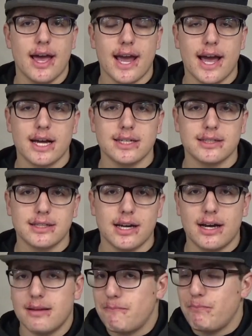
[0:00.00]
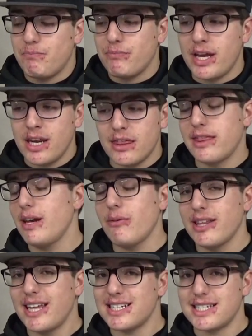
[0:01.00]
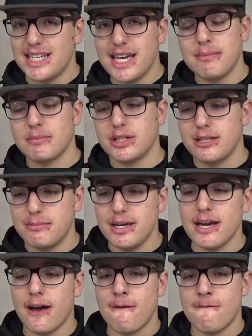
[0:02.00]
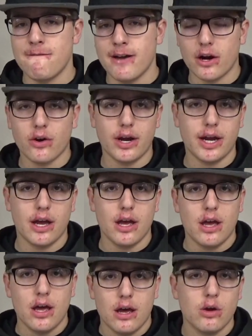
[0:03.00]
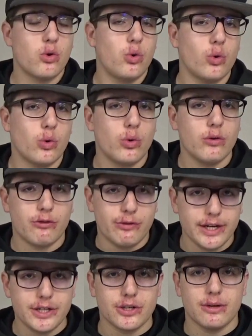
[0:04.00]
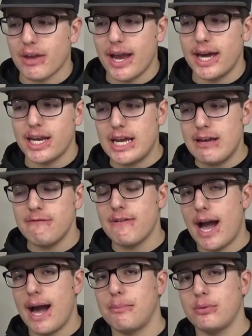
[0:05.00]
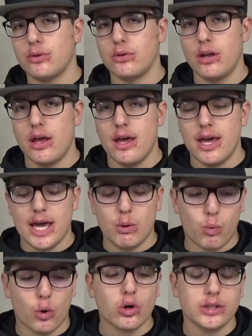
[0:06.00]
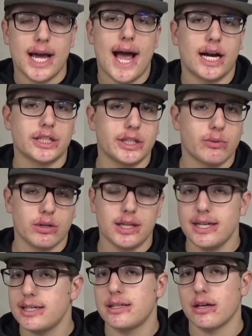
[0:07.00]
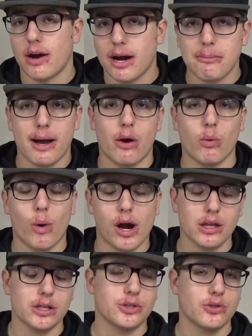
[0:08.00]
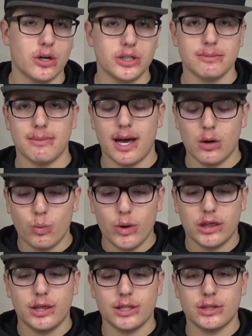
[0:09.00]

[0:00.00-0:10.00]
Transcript: And in theory, that seems to be a very cool feature. And if Apple were to actually release their AirPower wireless charging mat with